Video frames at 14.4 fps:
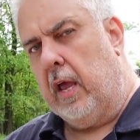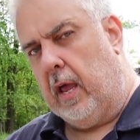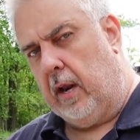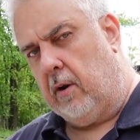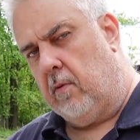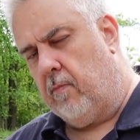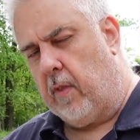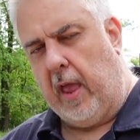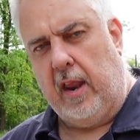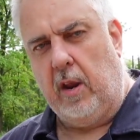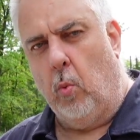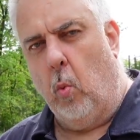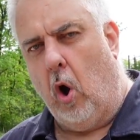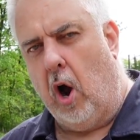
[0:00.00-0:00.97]
And
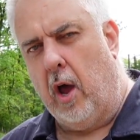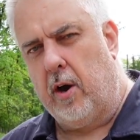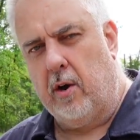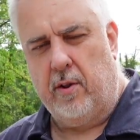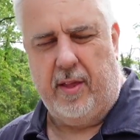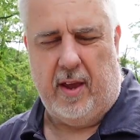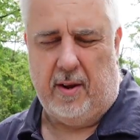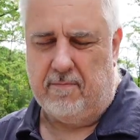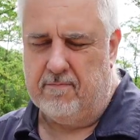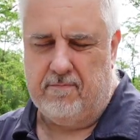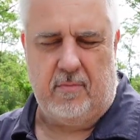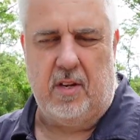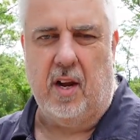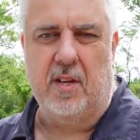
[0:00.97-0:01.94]
any water that
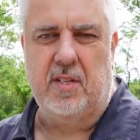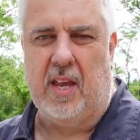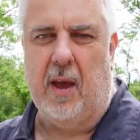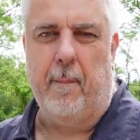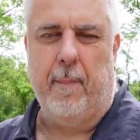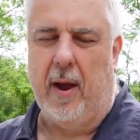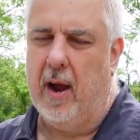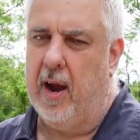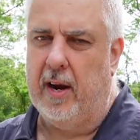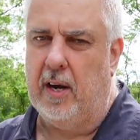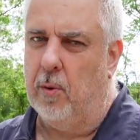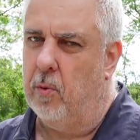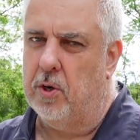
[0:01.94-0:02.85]
does get behind it,